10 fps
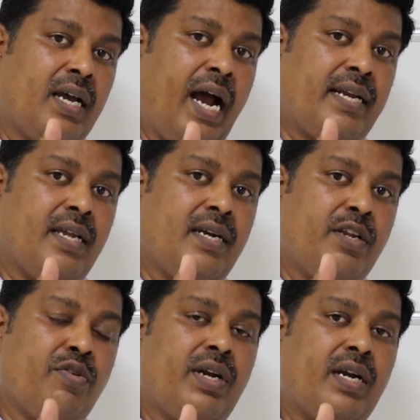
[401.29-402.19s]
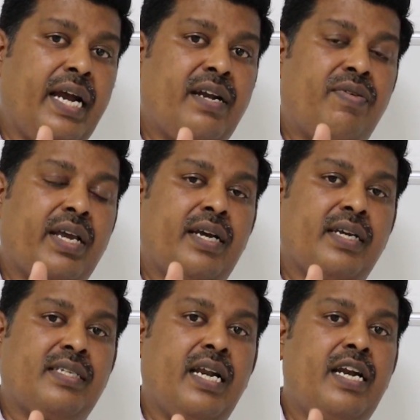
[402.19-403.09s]
And then you will kind of like
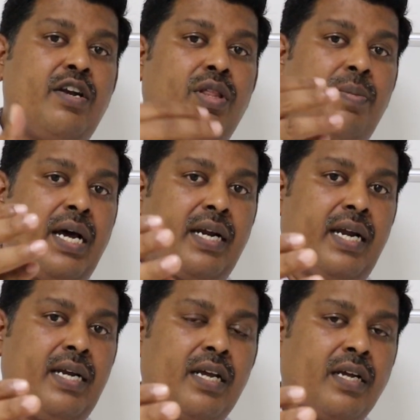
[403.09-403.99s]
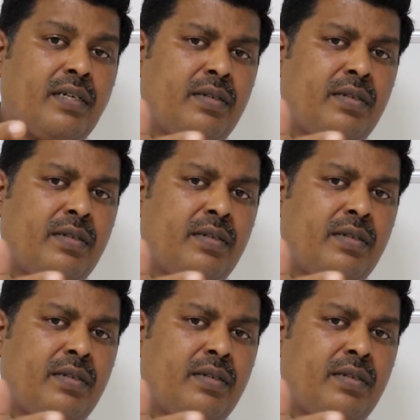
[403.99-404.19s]
sell into the market